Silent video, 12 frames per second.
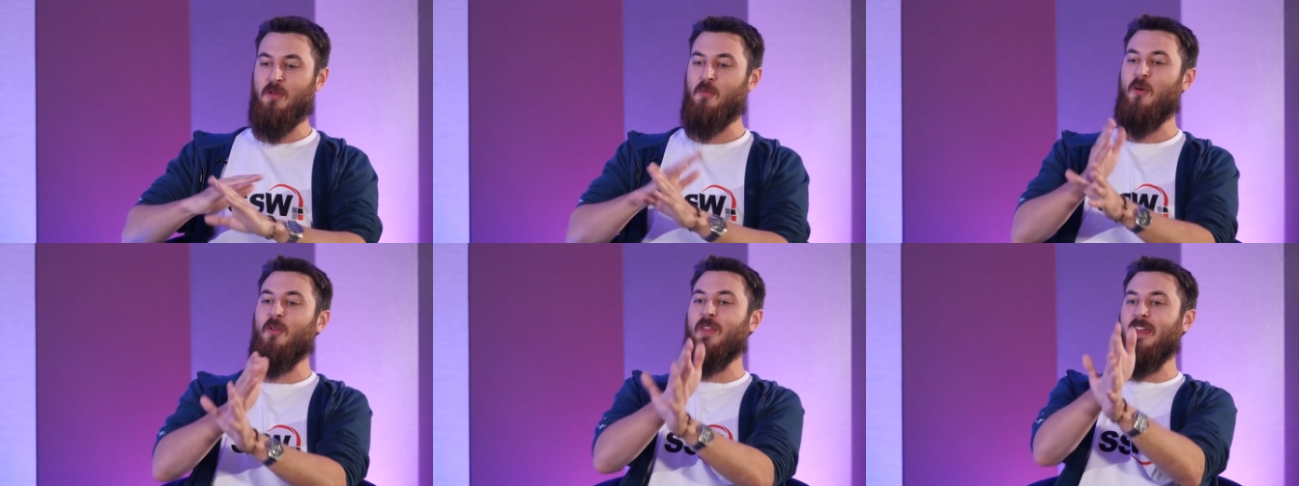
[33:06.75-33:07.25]
the
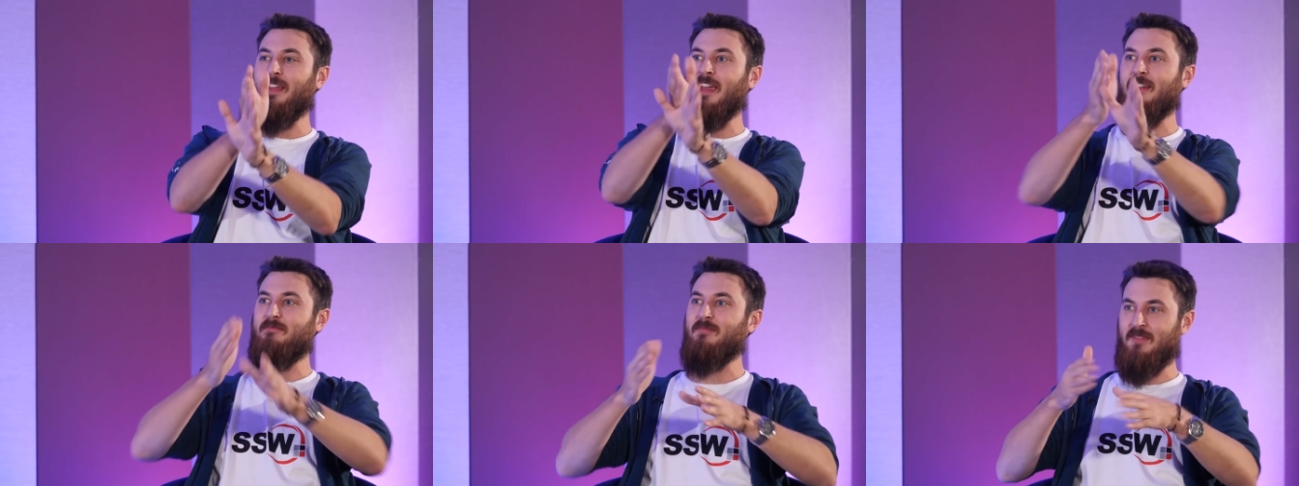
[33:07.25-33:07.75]
more they
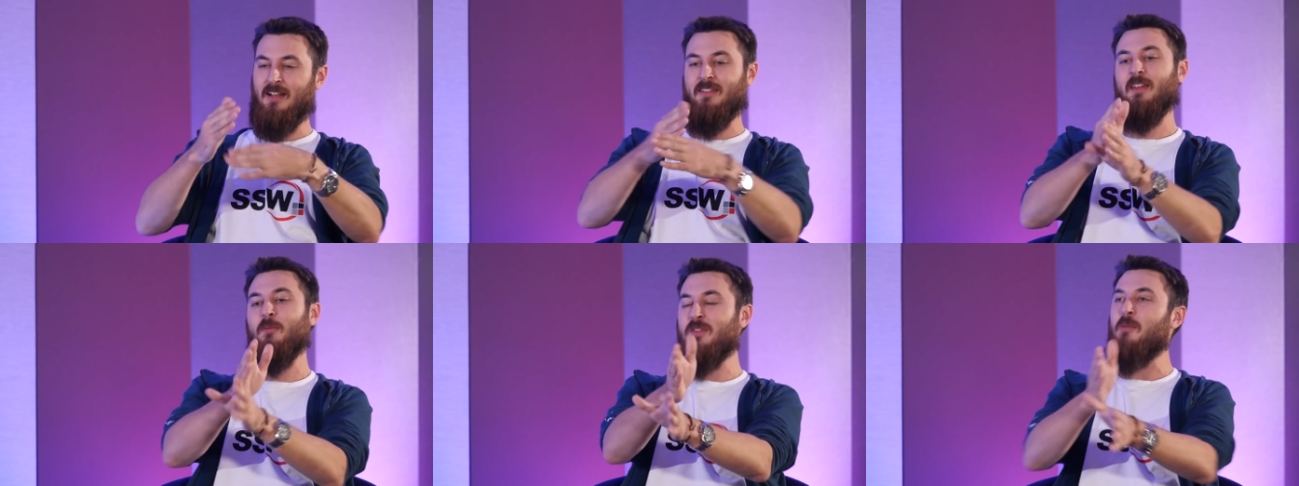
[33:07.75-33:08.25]
get. They
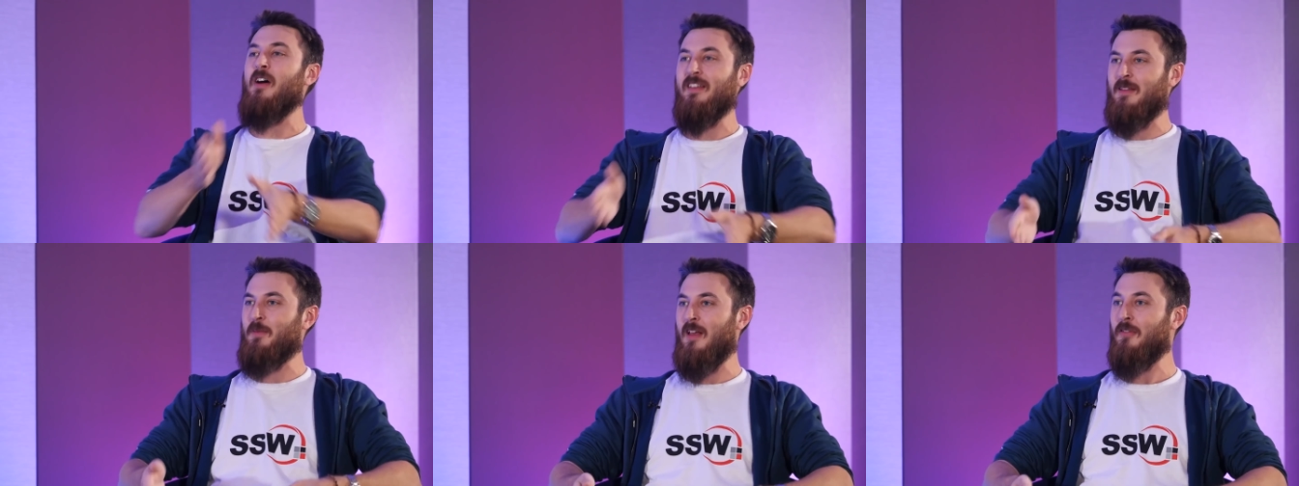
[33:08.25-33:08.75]
optimize
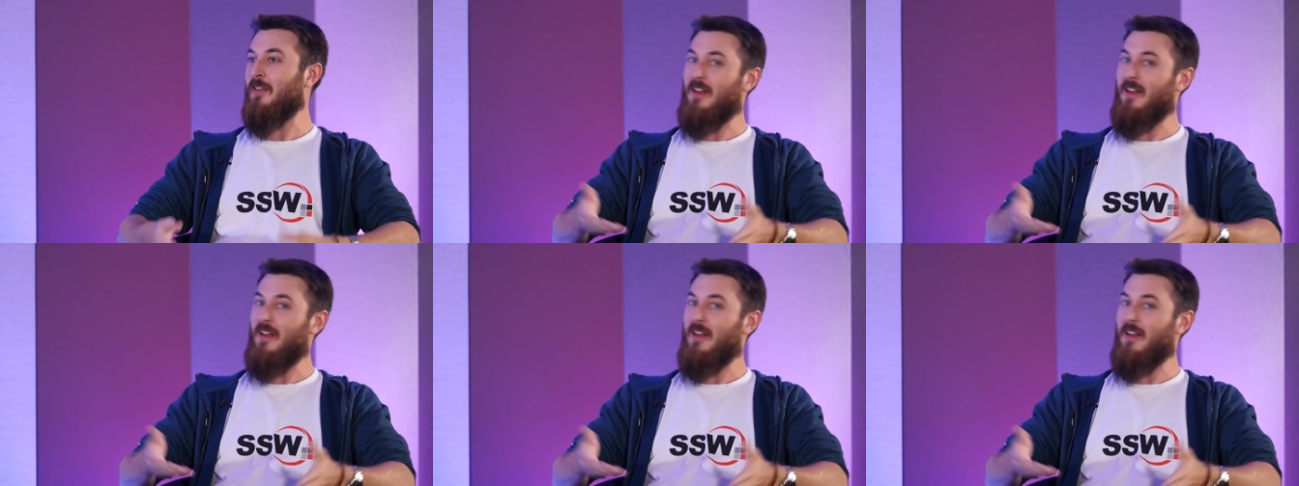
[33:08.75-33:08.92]
themselves.